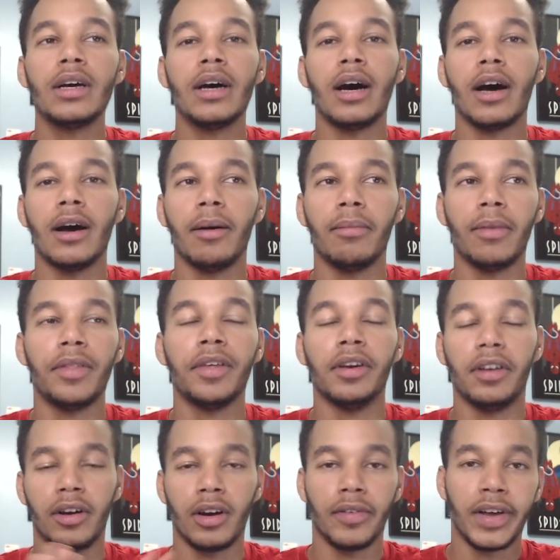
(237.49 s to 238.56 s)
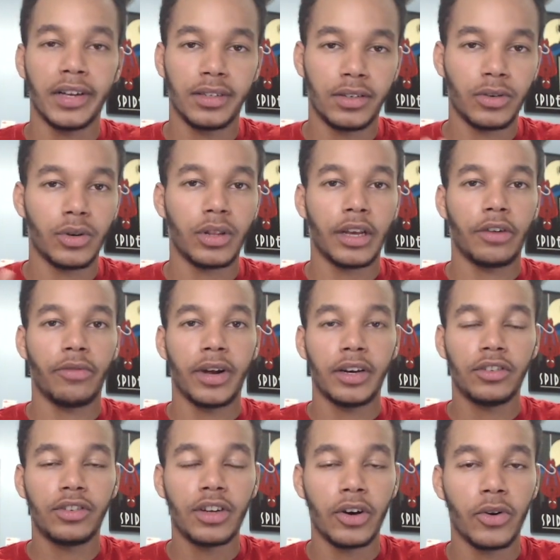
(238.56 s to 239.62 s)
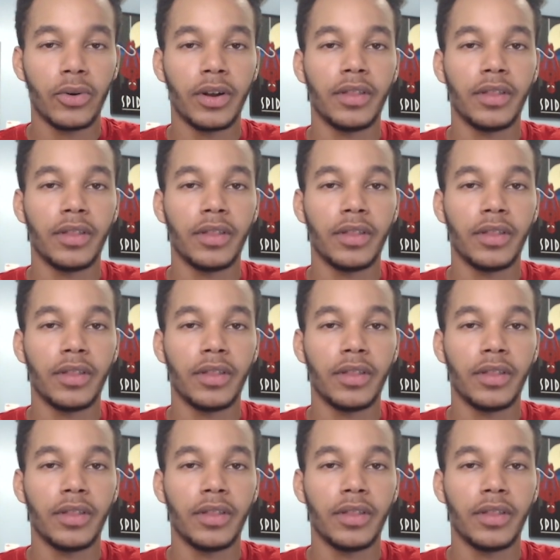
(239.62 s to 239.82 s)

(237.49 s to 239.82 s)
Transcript: And then Daredevil has a sort of like reddish tone.